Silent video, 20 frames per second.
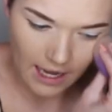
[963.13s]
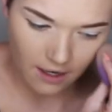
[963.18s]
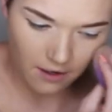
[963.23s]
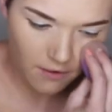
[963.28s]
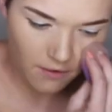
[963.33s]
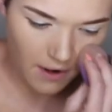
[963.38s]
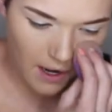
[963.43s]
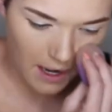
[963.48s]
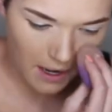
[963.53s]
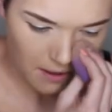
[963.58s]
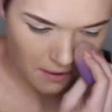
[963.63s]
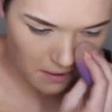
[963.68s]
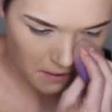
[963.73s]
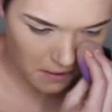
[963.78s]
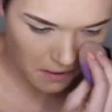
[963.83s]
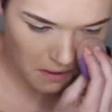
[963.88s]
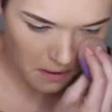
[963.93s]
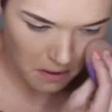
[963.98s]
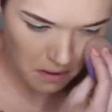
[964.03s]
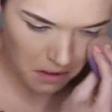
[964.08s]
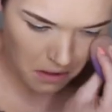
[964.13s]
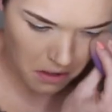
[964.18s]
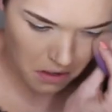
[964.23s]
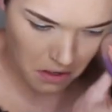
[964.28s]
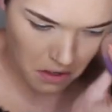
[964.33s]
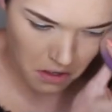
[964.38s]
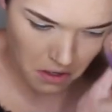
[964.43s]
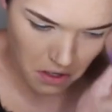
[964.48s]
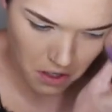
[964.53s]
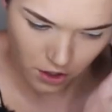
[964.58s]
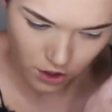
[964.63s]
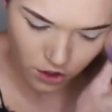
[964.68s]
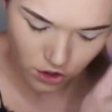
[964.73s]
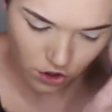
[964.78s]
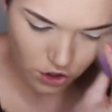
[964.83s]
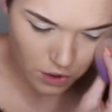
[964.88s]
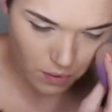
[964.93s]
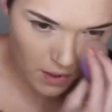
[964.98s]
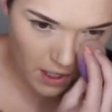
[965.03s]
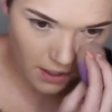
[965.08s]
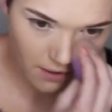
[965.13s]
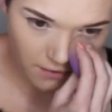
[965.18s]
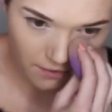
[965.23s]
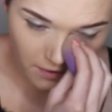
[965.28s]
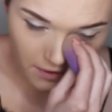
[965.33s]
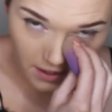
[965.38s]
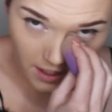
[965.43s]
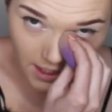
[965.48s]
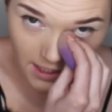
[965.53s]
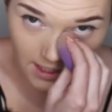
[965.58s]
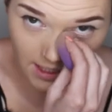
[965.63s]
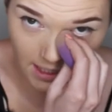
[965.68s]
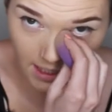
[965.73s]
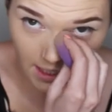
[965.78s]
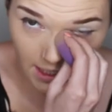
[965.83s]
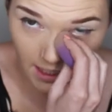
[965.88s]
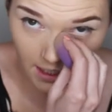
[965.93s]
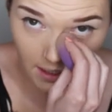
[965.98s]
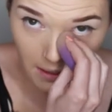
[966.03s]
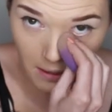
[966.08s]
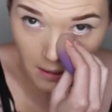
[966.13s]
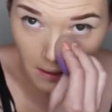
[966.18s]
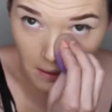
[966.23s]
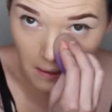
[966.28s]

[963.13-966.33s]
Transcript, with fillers: at around twelve thirty,